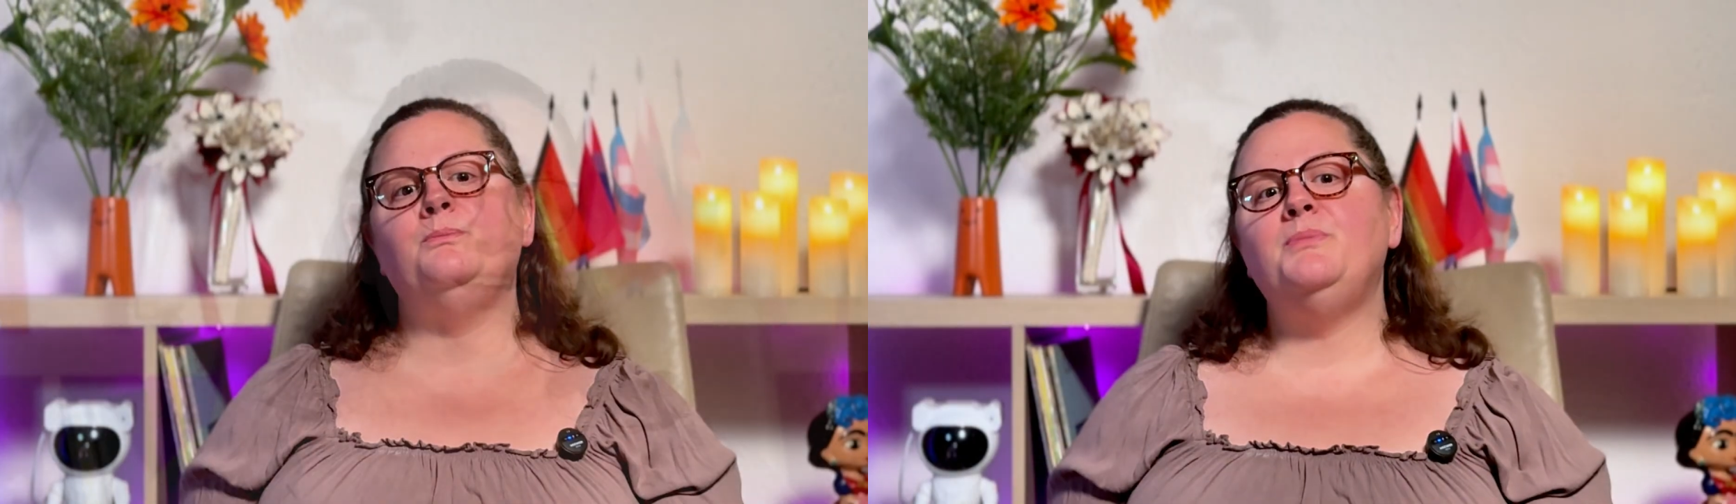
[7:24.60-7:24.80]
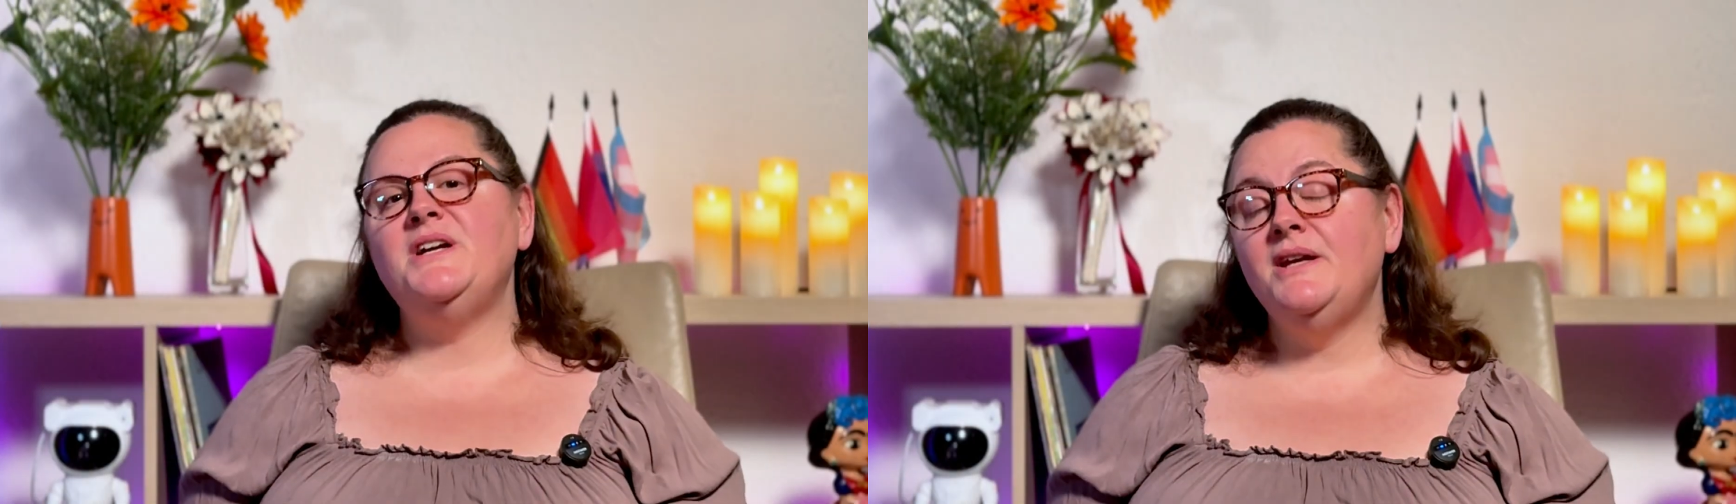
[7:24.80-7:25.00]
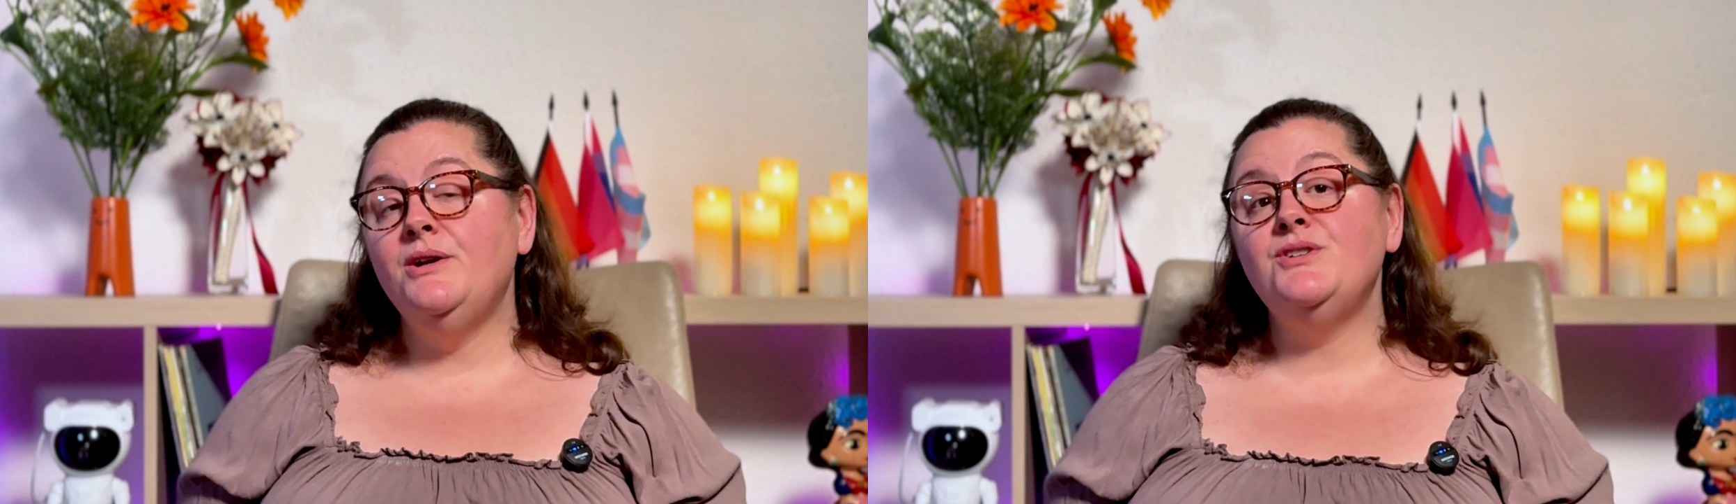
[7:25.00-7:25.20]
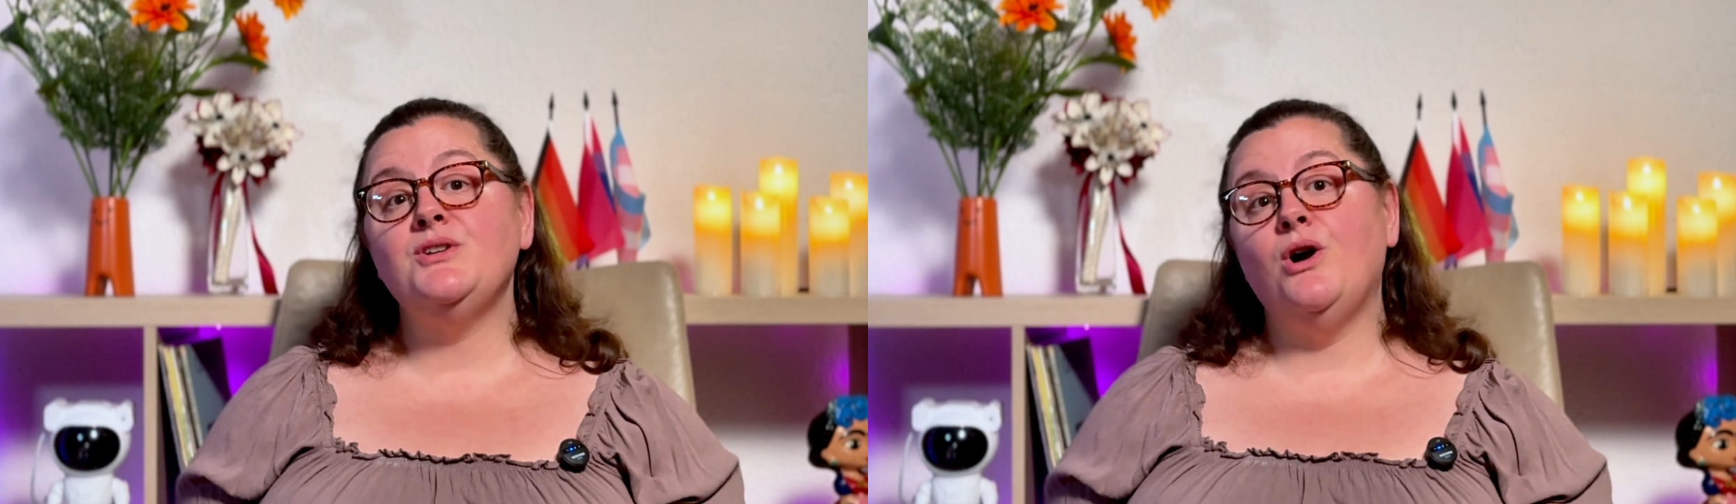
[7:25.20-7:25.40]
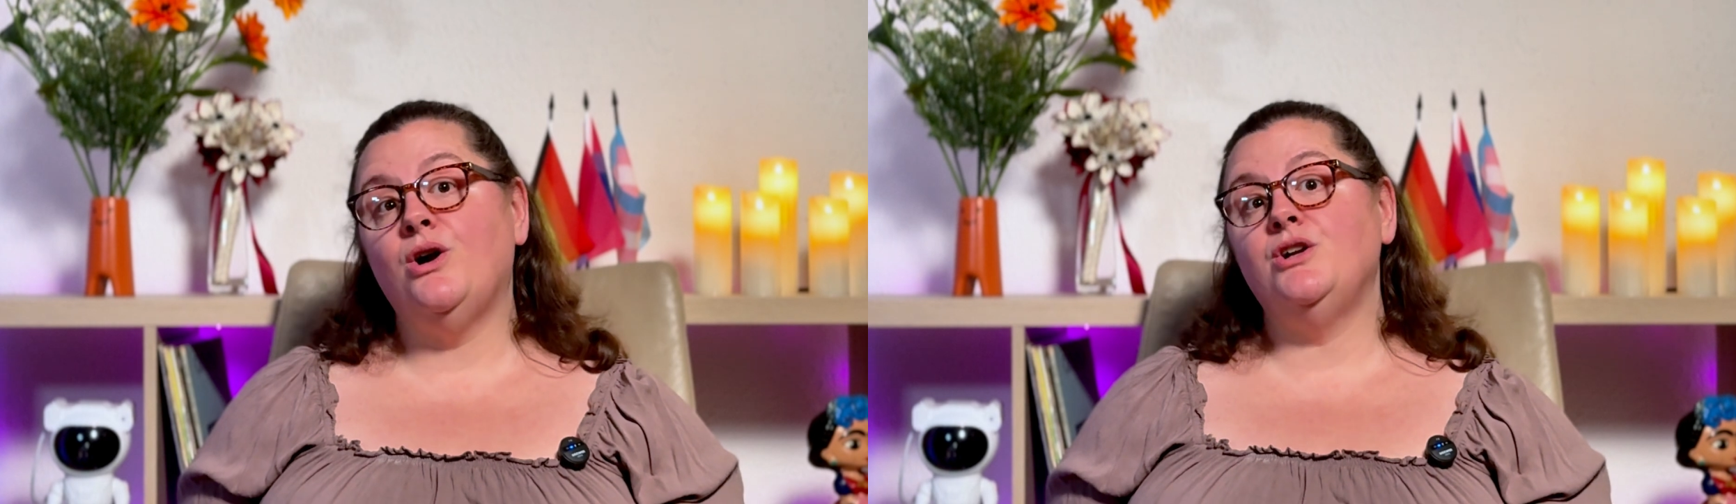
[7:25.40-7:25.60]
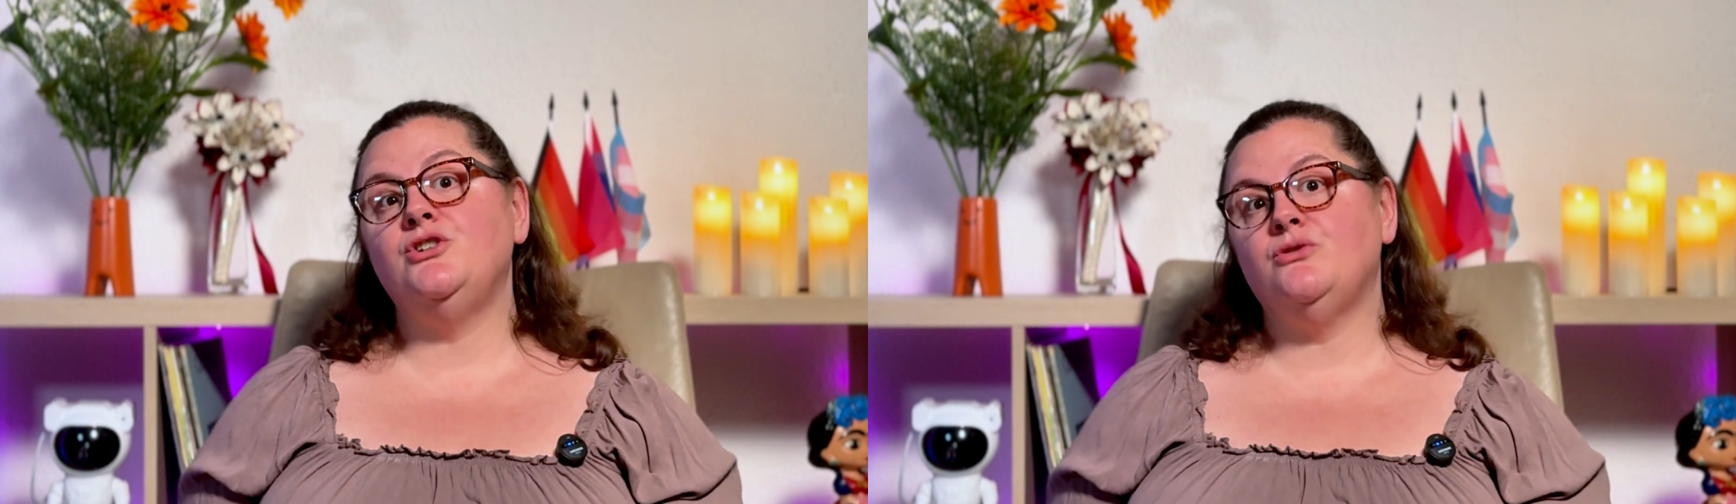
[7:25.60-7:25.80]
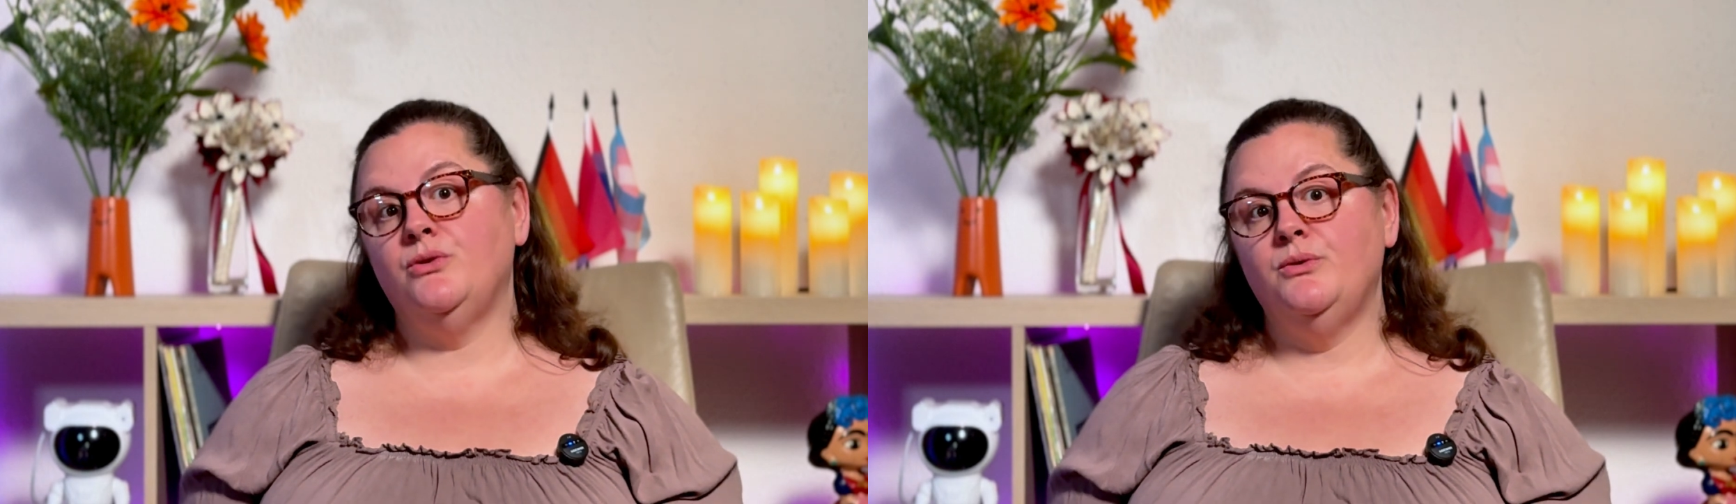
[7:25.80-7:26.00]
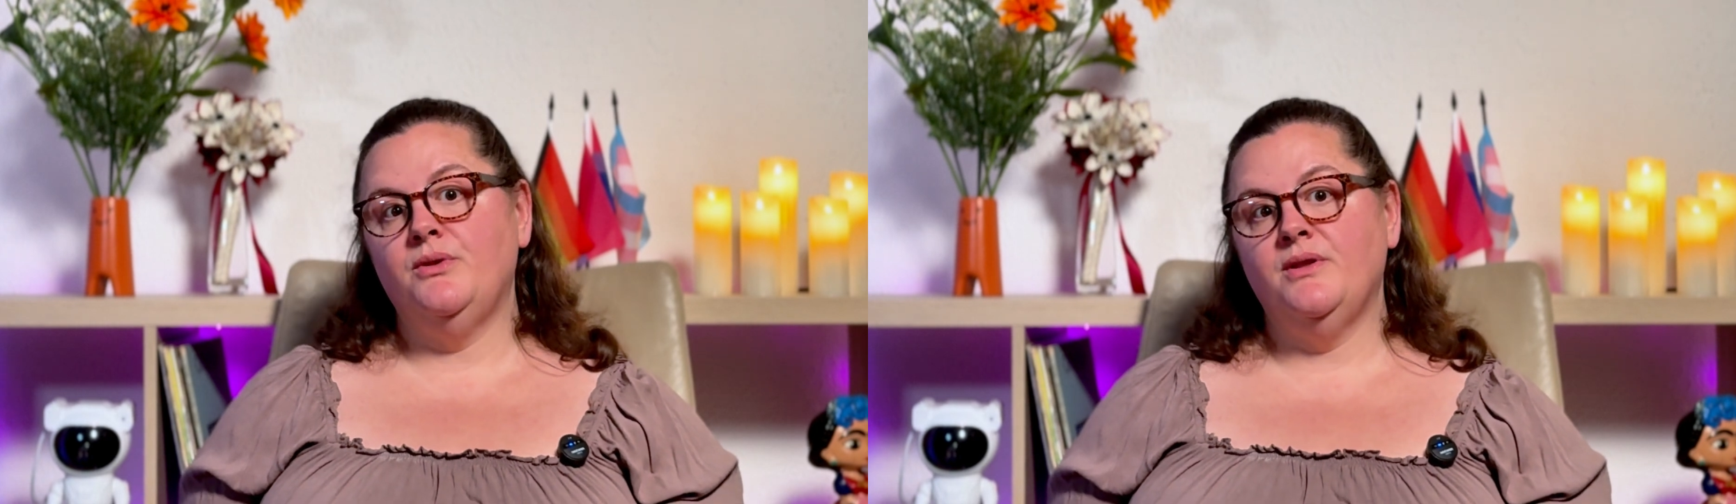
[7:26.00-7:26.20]
But here's a hard
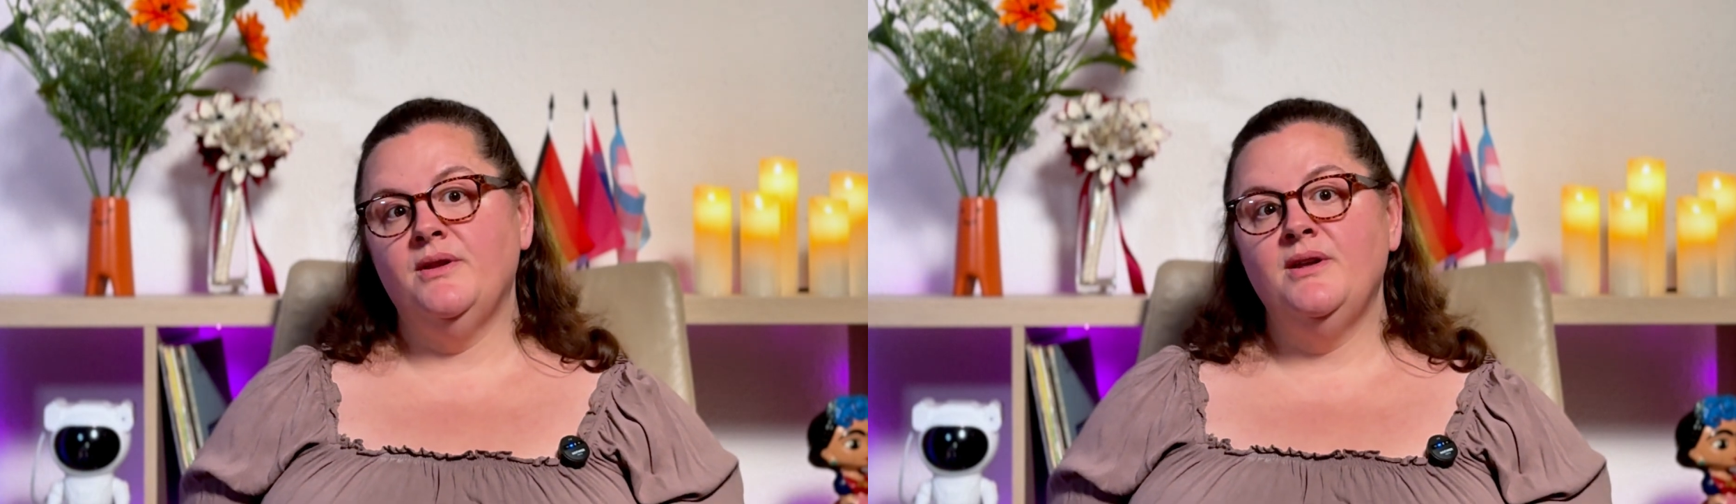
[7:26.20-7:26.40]
truth.